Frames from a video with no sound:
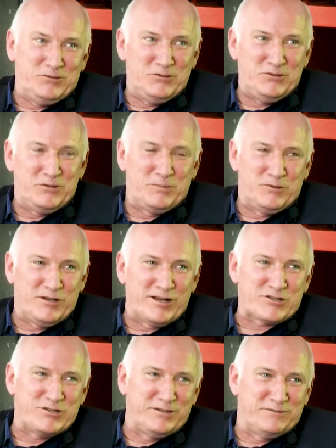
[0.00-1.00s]
do the
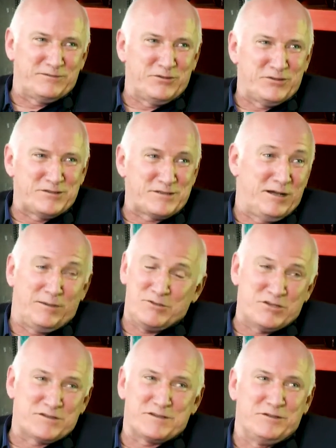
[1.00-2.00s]
production, of course. I'm
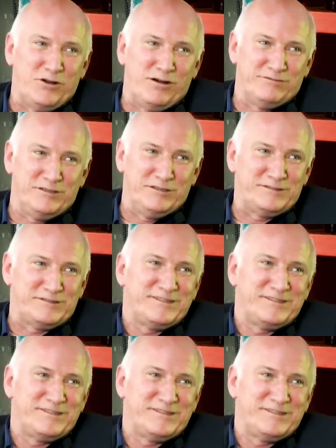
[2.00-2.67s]
just the novelist.